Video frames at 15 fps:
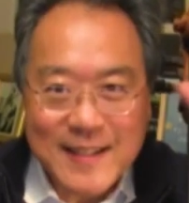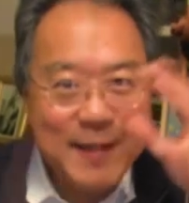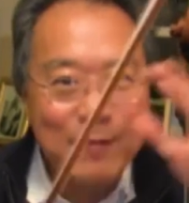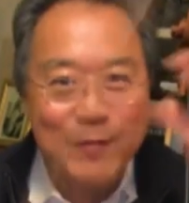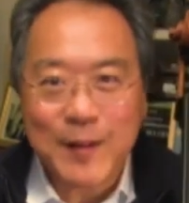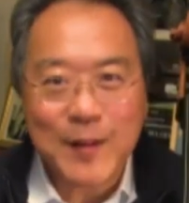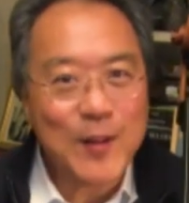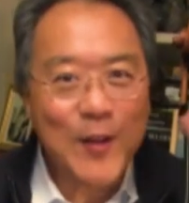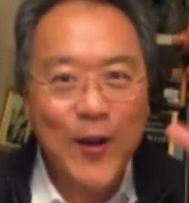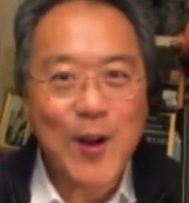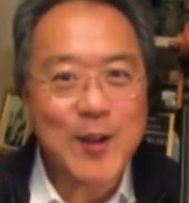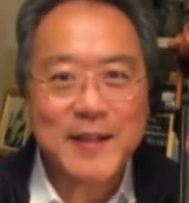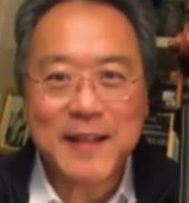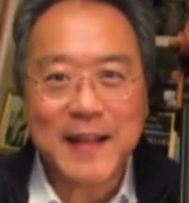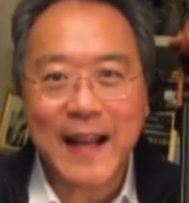different
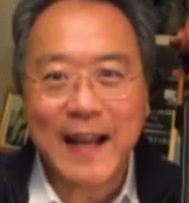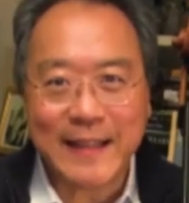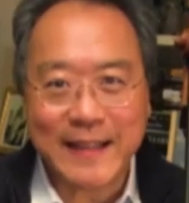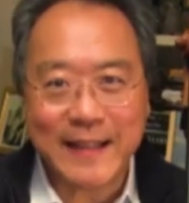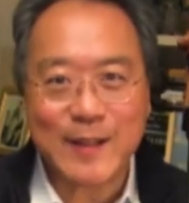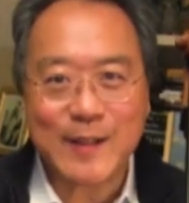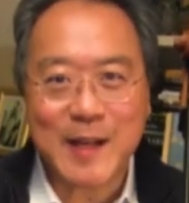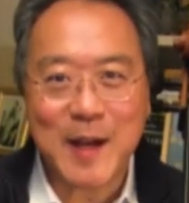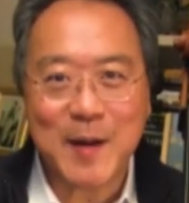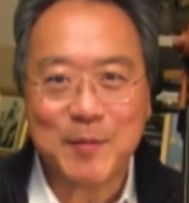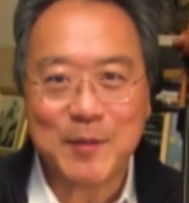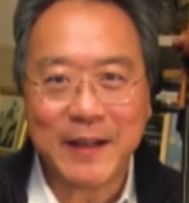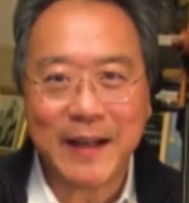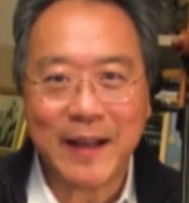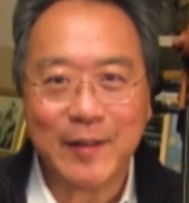thoughts and ideas come
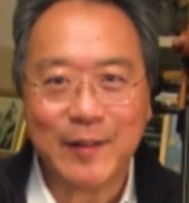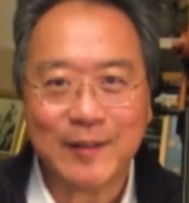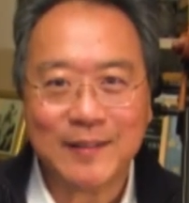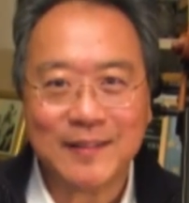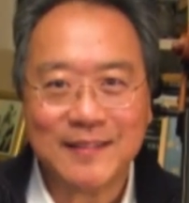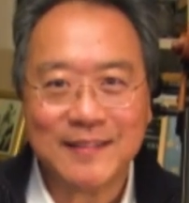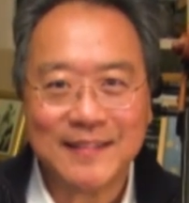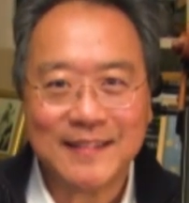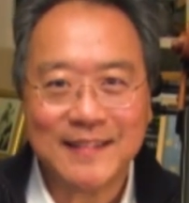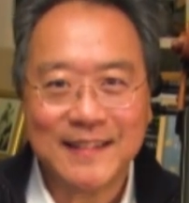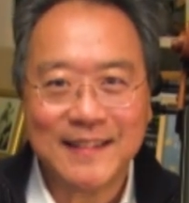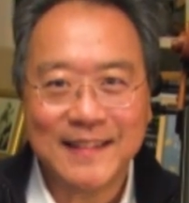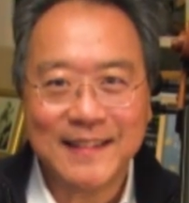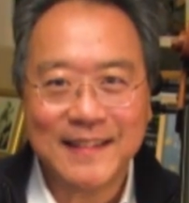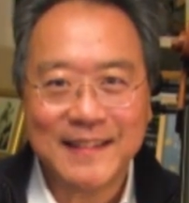together.
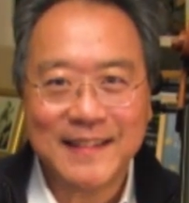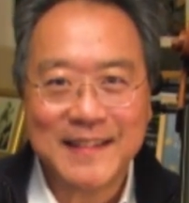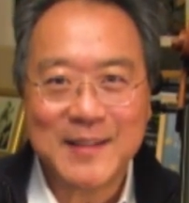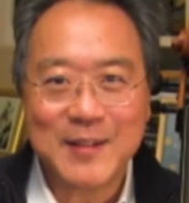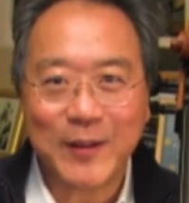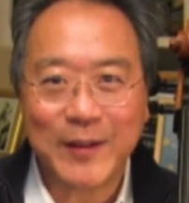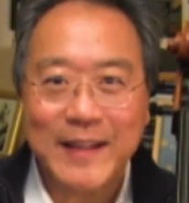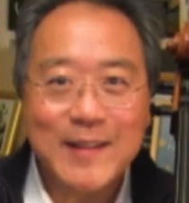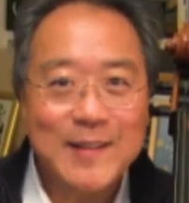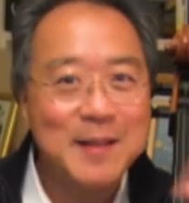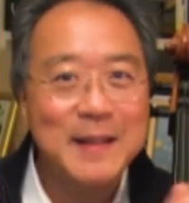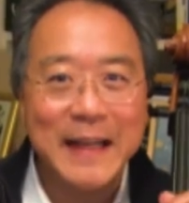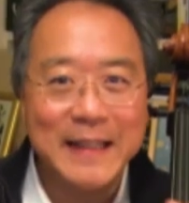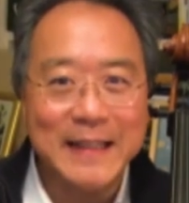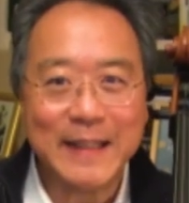So here's
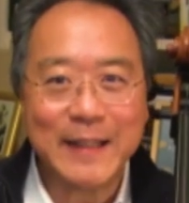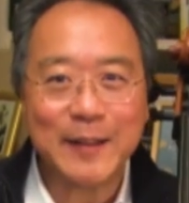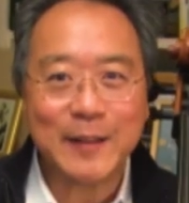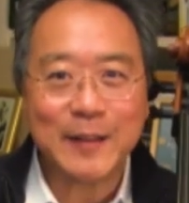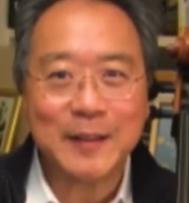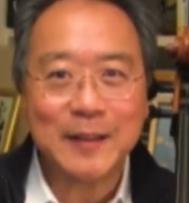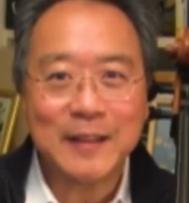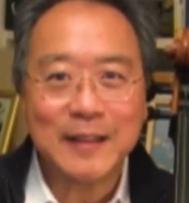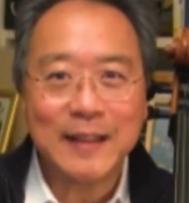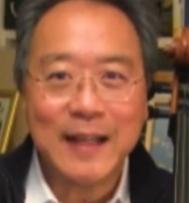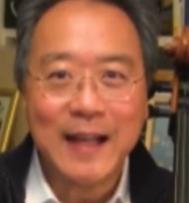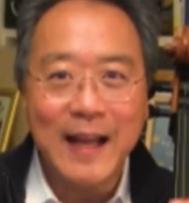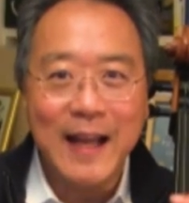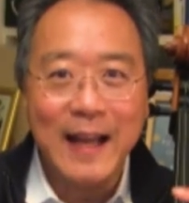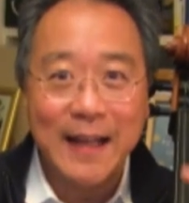an idea,
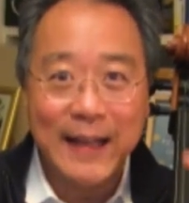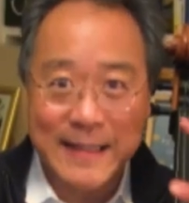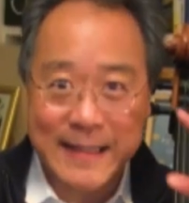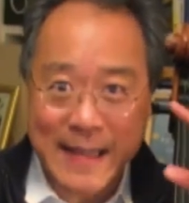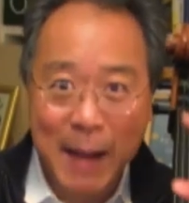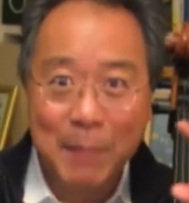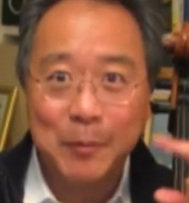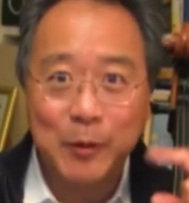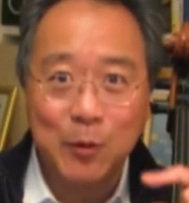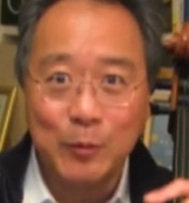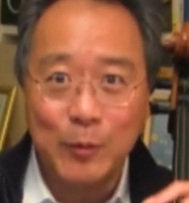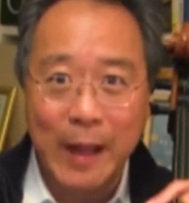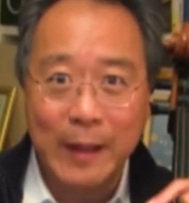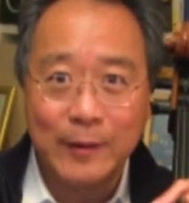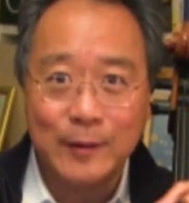an example
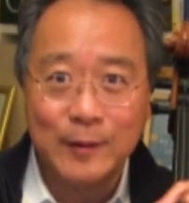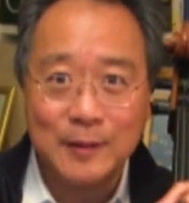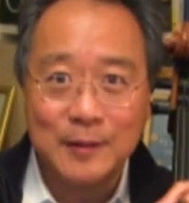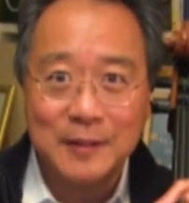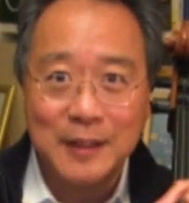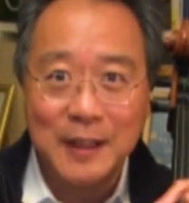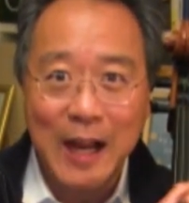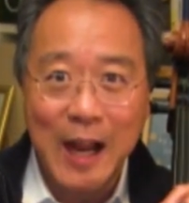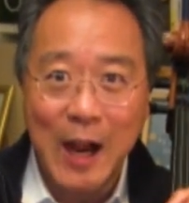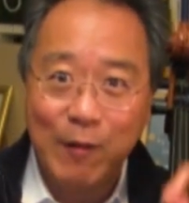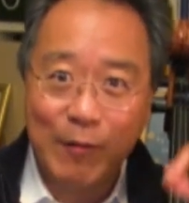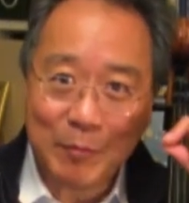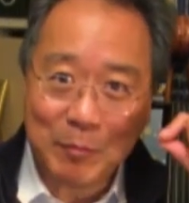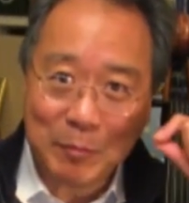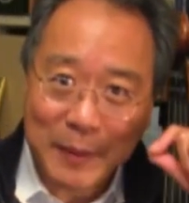rather,
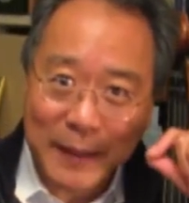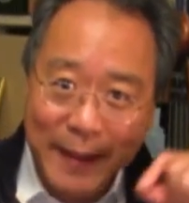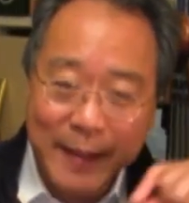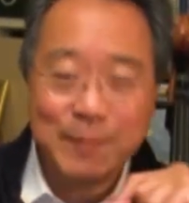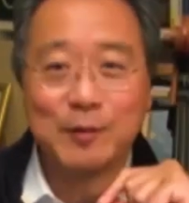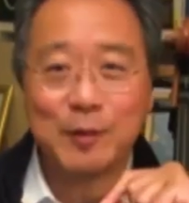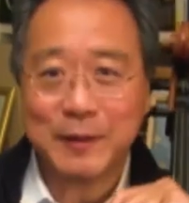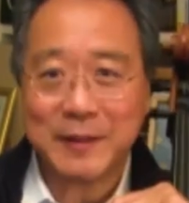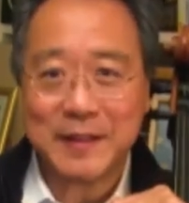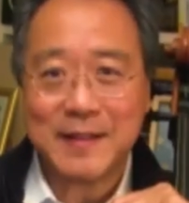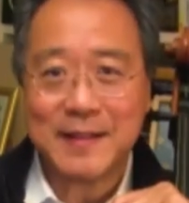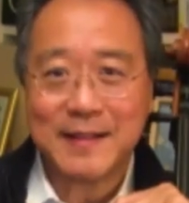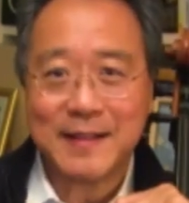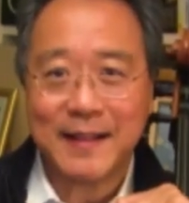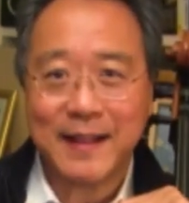of
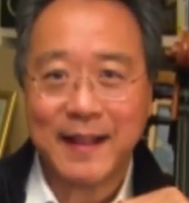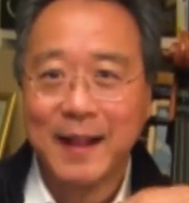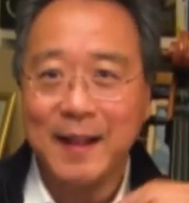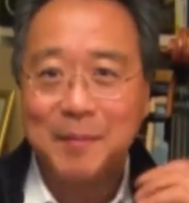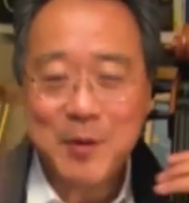playfulness in